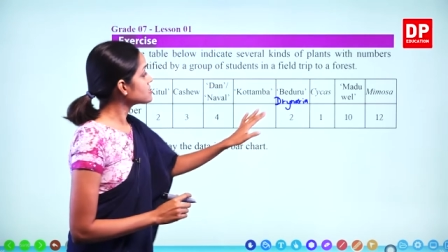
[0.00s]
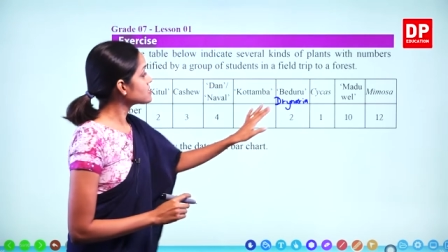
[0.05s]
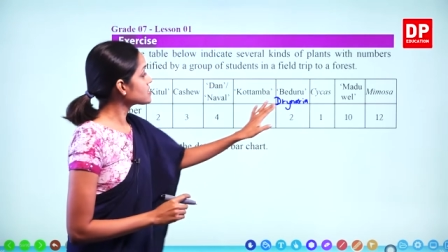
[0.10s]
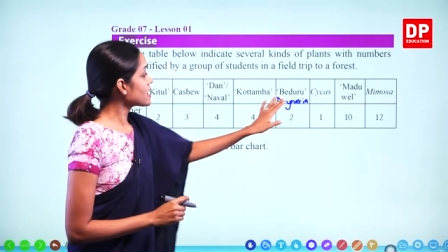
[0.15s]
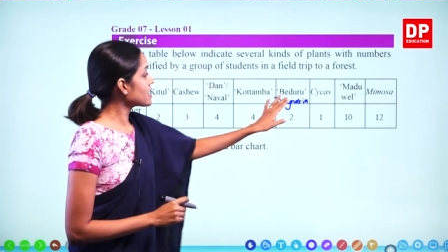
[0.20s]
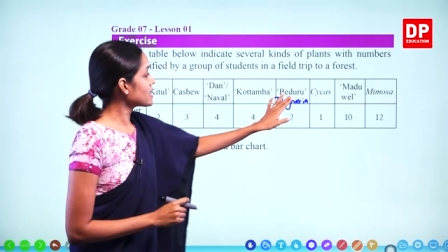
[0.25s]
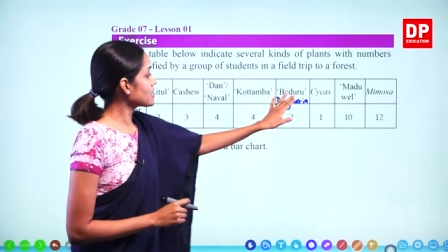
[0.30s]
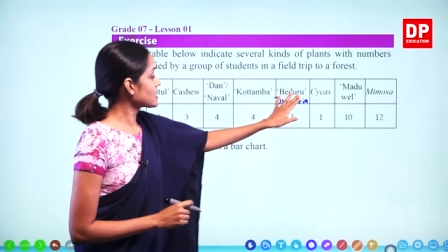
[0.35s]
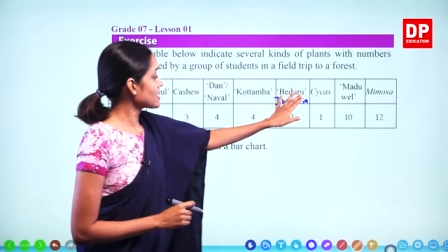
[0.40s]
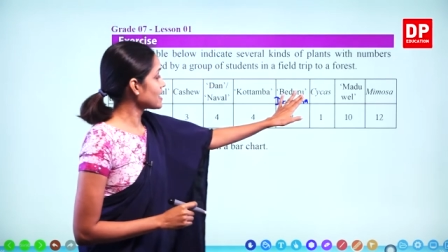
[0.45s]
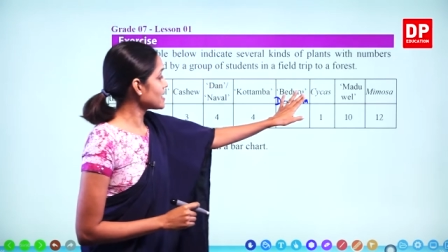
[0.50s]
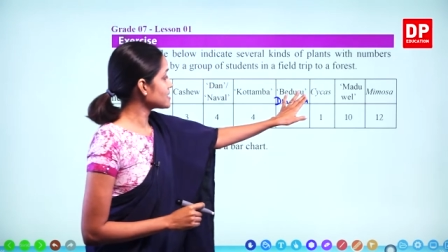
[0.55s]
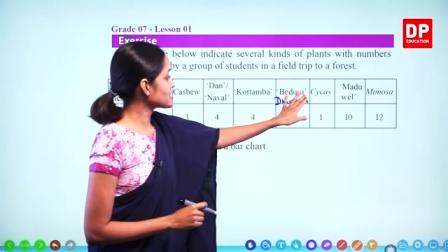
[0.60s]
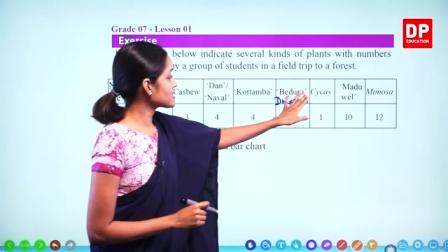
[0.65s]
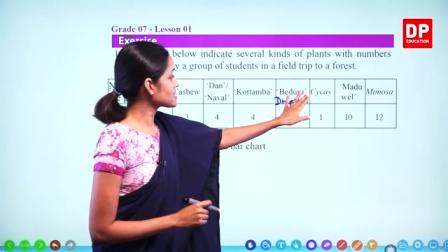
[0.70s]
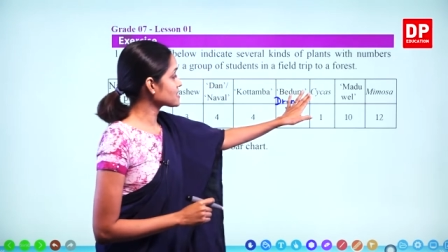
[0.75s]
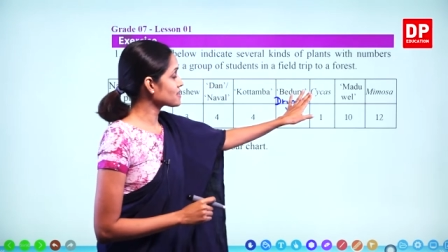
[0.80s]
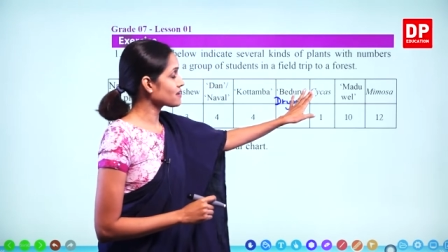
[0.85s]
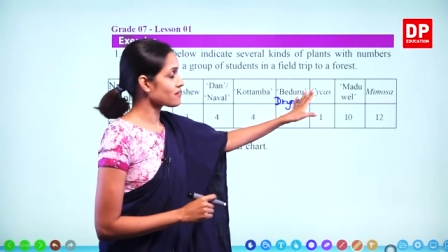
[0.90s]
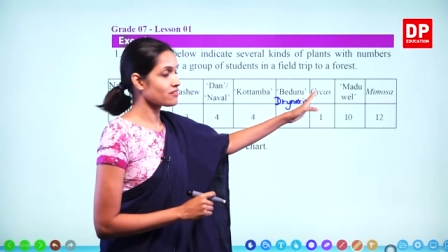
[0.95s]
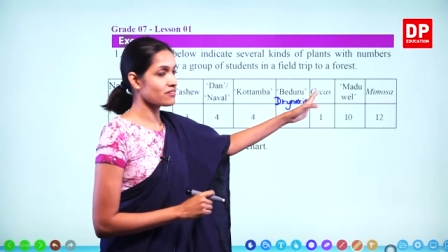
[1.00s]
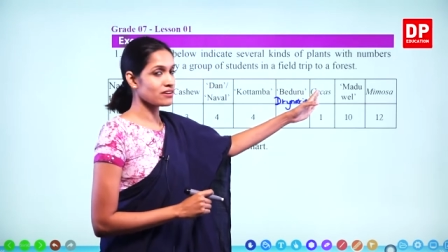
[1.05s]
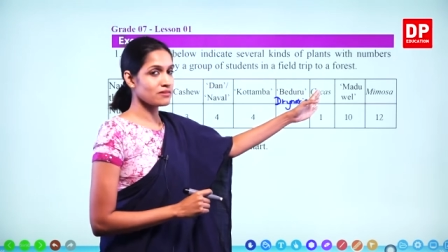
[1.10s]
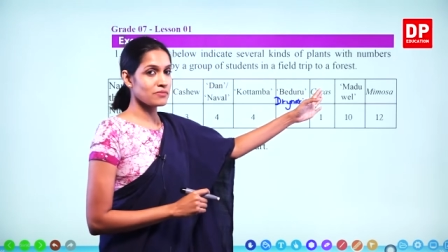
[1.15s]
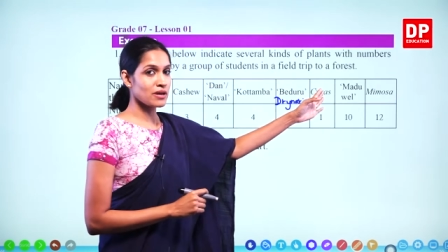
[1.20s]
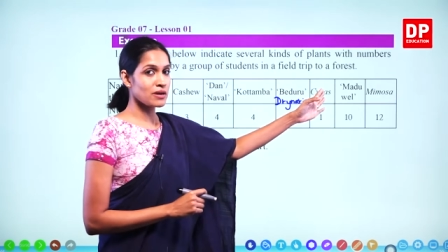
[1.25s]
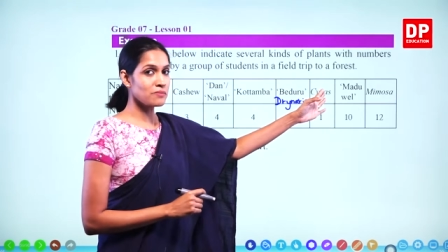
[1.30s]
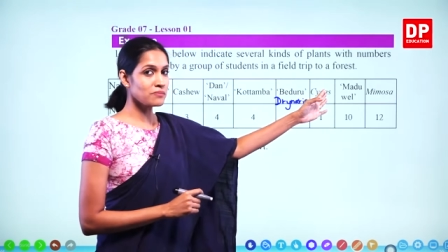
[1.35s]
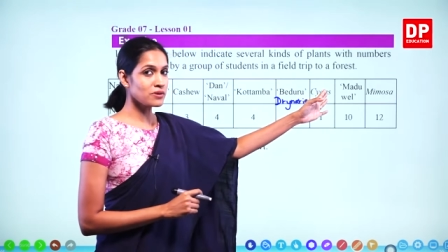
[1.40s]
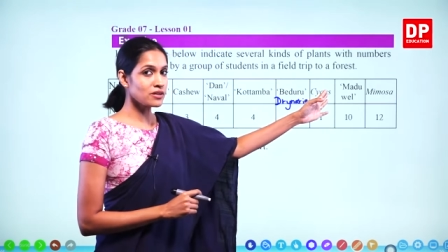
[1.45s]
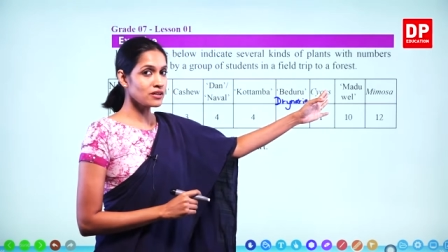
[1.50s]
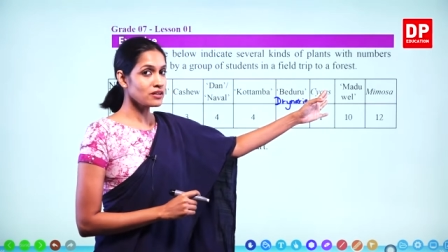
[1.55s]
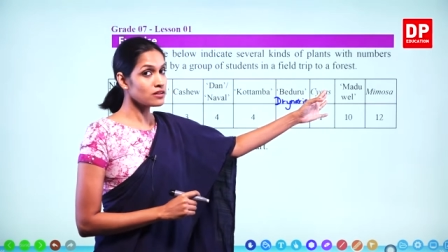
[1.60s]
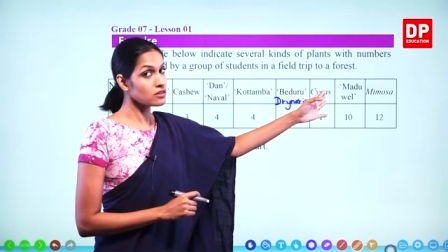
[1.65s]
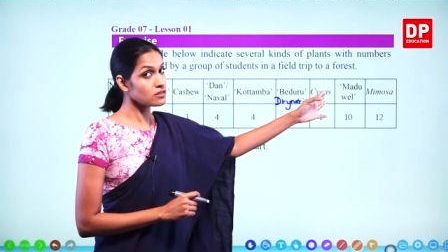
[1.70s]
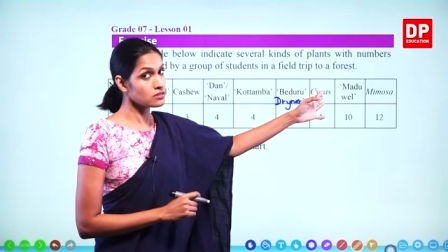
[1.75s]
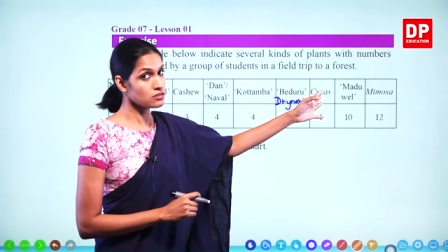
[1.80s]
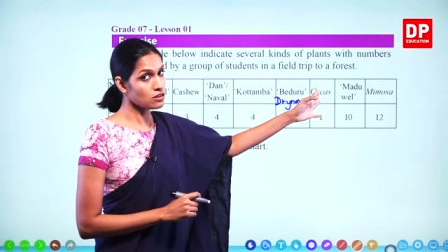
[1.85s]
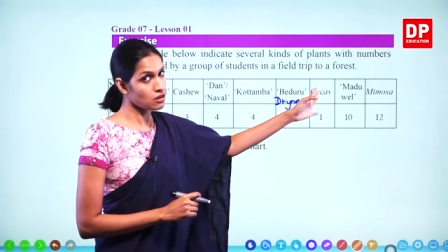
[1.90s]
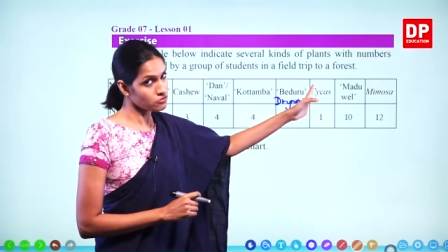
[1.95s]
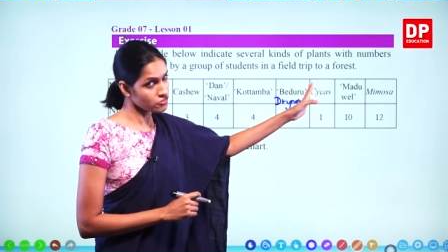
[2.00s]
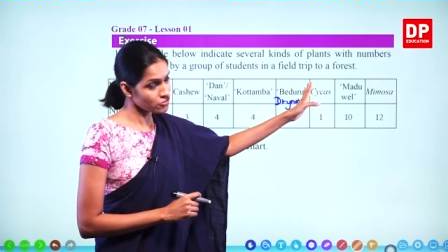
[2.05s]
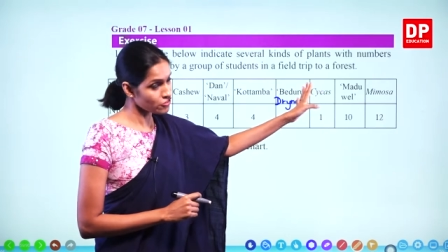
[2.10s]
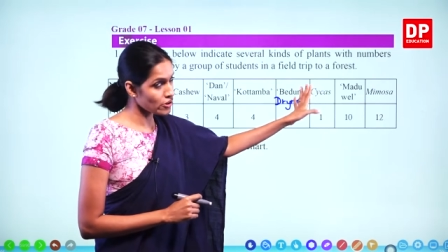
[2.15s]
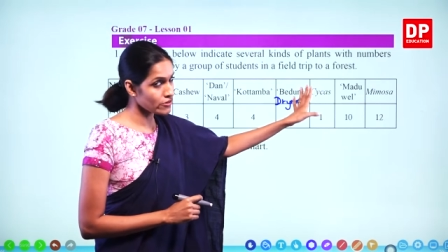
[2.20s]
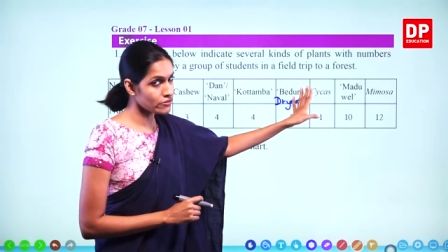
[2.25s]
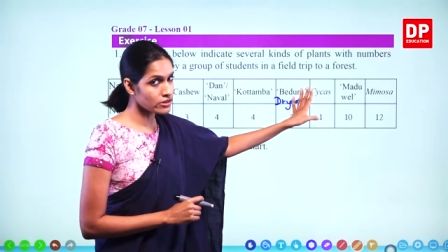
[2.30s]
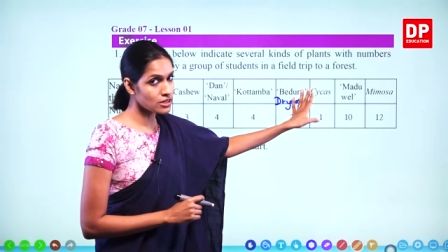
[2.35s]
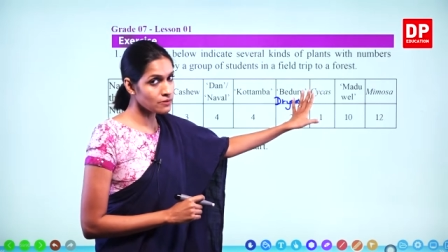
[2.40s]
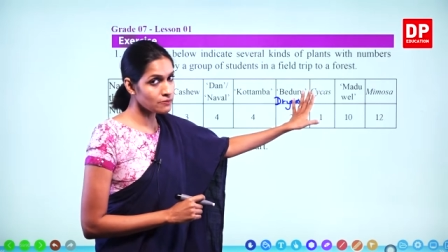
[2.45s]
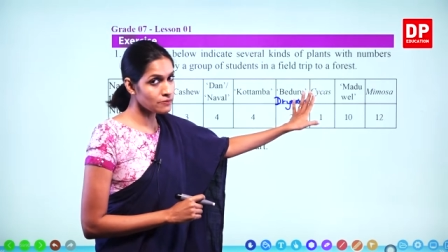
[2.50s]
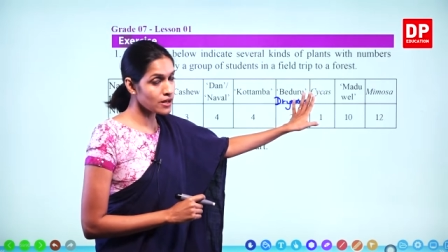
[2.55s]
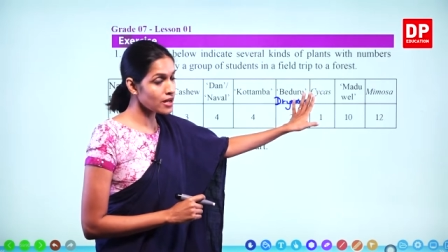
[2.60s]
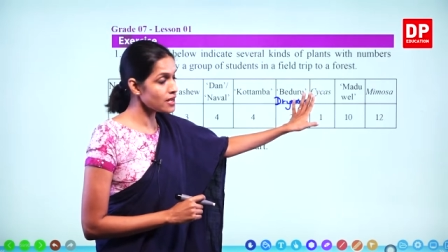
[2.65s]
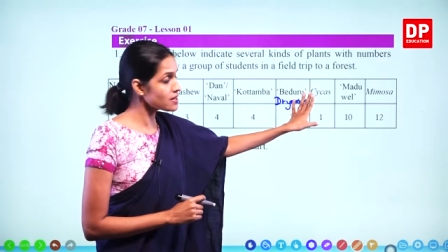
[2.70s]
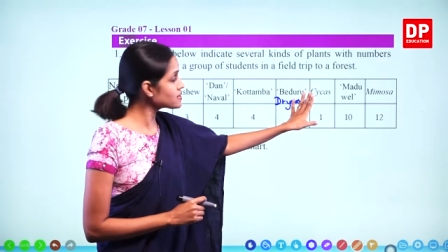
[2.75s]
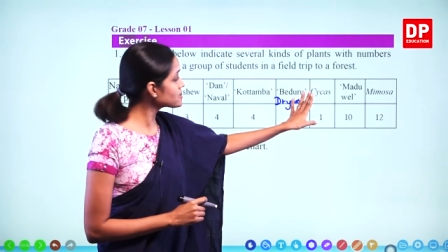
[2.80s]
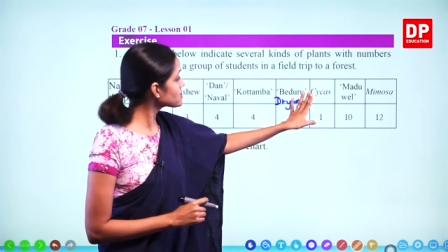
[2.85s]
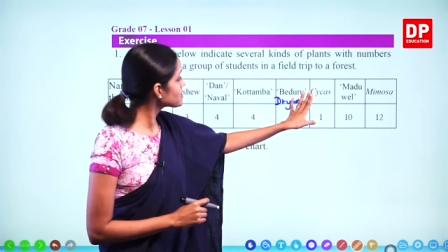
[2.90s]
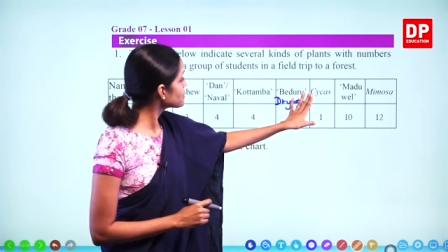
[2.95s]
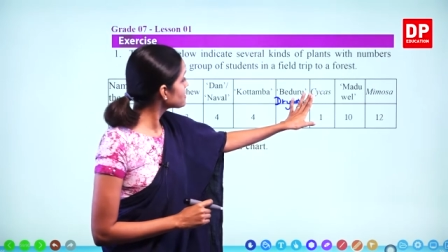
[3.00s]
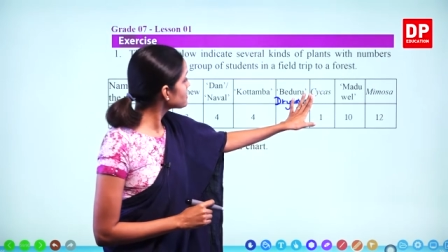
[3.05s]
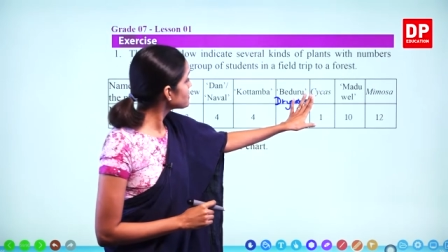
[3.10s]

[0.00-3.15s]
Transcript: Cycas. Remember a non-flowering plant?